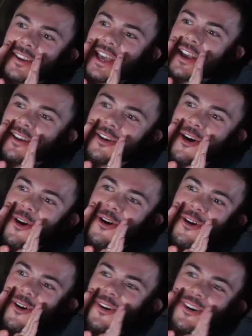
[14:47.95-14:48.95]

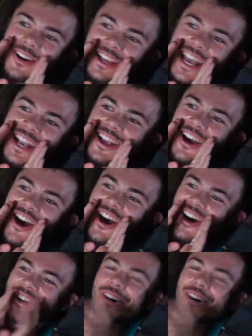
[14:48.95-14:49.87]
gecko, gecko,